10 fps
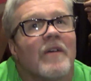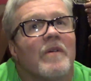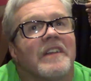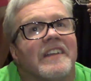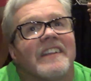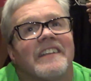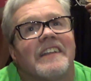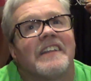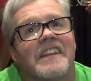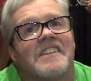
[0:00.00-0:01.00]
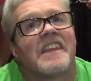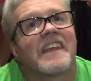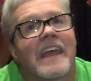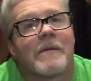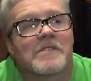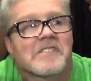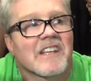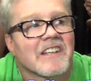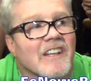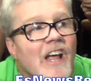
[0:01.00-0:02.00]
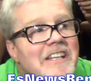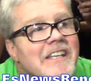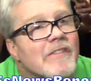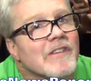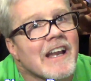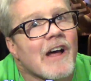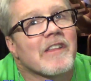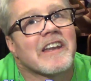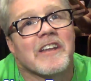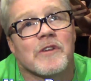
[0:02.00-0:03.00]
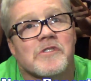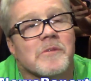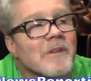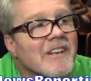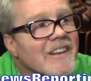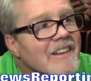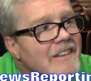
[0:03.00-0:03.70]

The, the, the, game is a lot different now than it used to be.